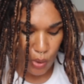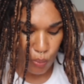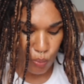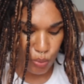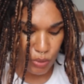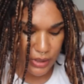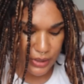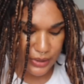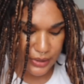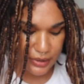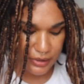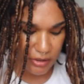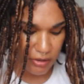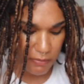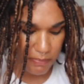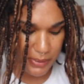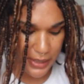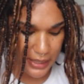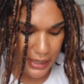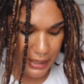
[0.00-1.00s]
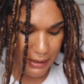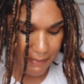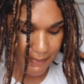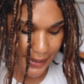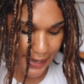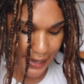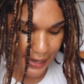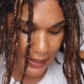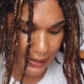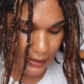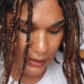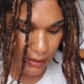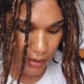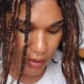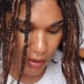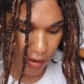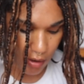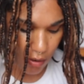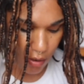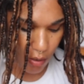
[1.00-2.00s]
We're still picking
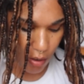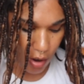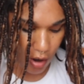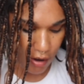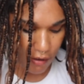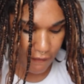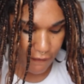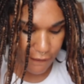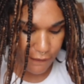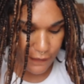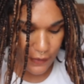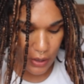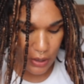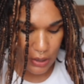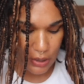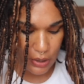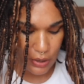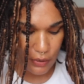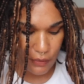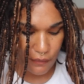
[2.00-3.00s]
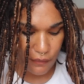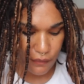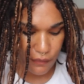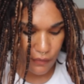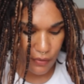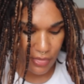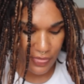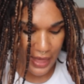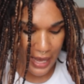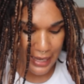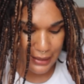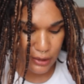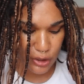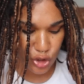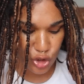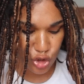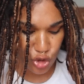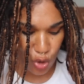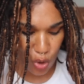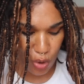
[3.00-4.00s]
back off of that
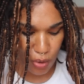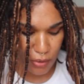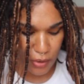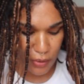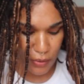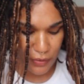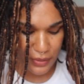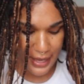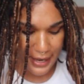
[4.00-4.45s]
sorrow,